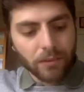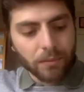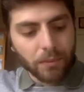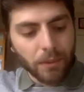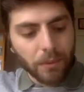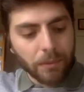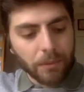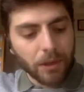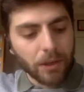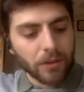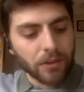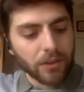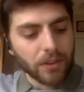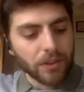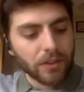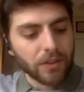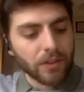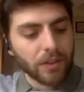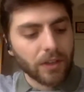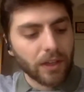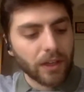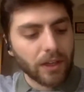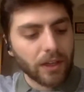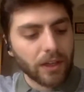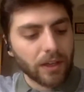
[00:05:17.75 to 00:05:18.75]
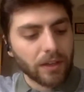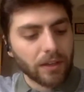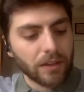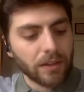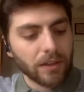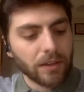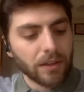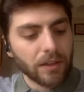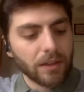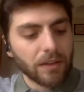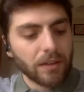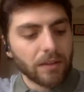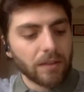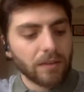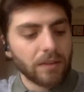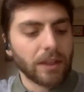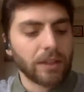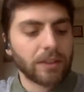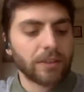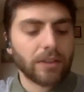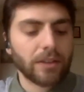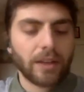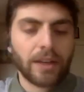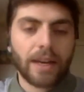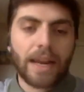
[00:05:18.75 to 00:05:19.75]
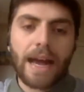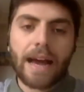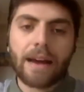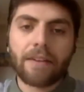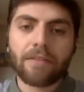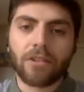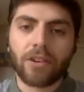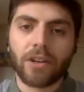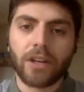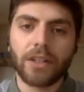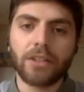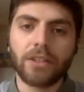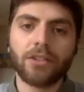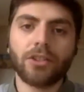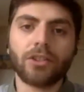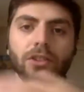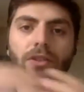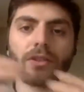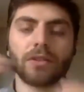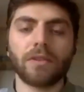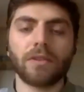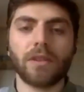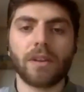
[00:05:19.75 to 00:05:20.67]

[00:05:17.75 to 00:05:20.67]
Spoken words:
but because it's an average,